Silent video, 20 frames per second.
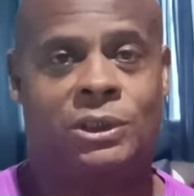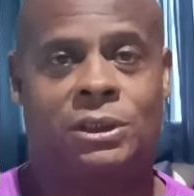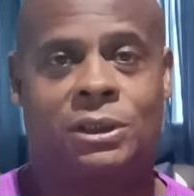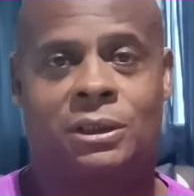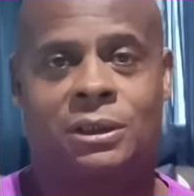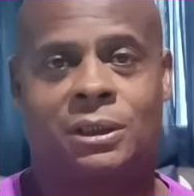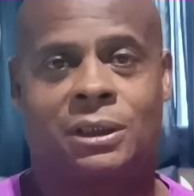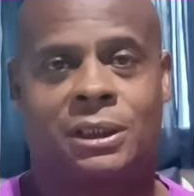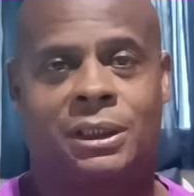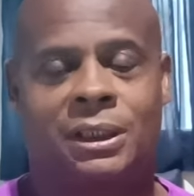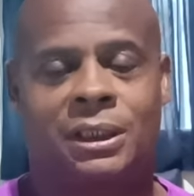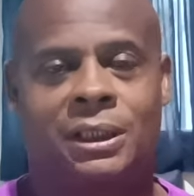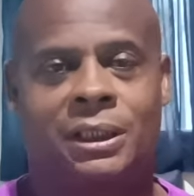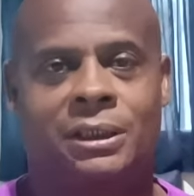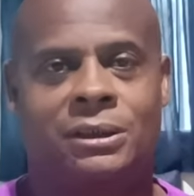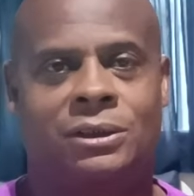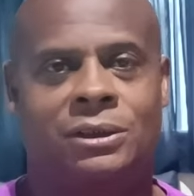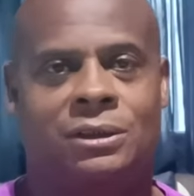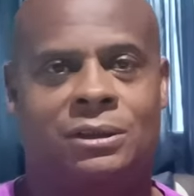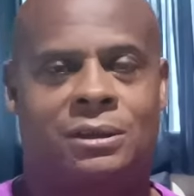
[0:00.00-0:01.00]
We took the
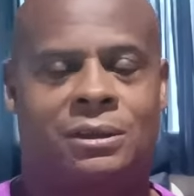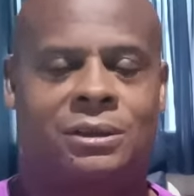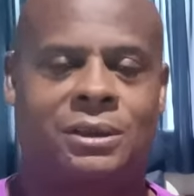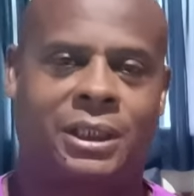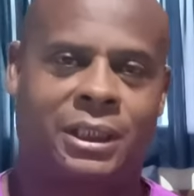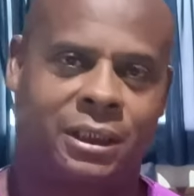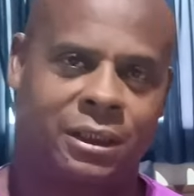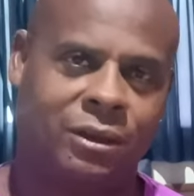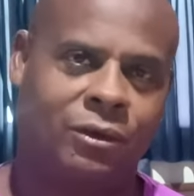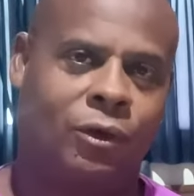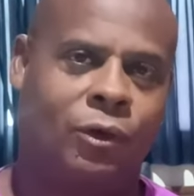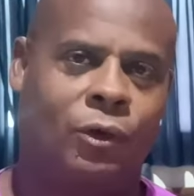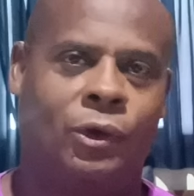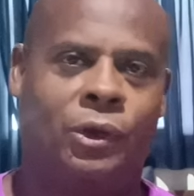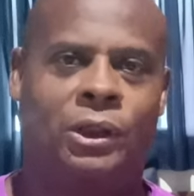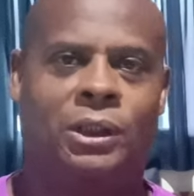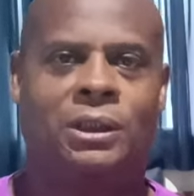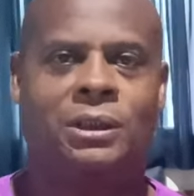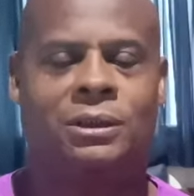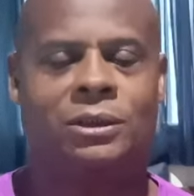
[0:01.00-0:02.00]
kids, Sicky
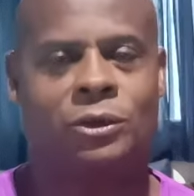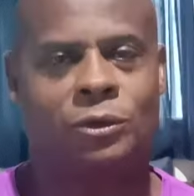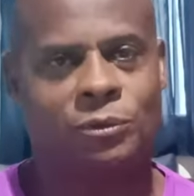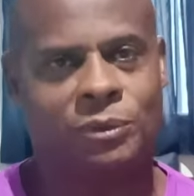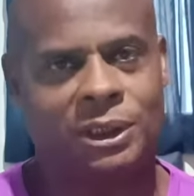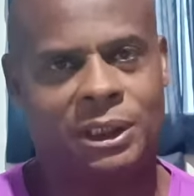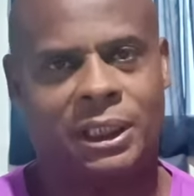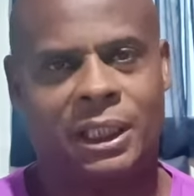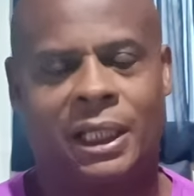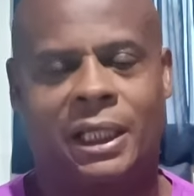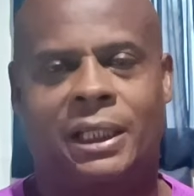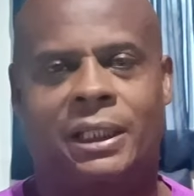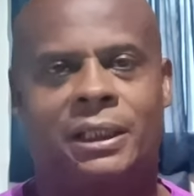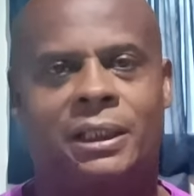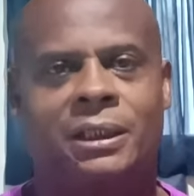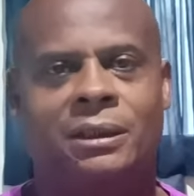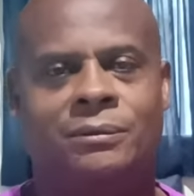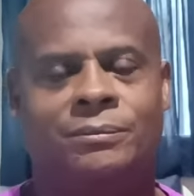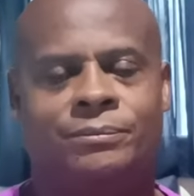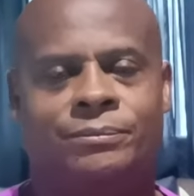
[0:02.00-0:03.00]
Hoy,
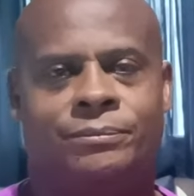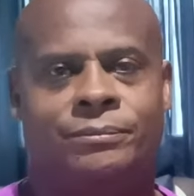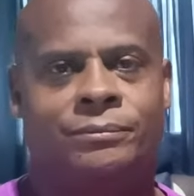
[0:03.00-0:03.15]
Dumaguete.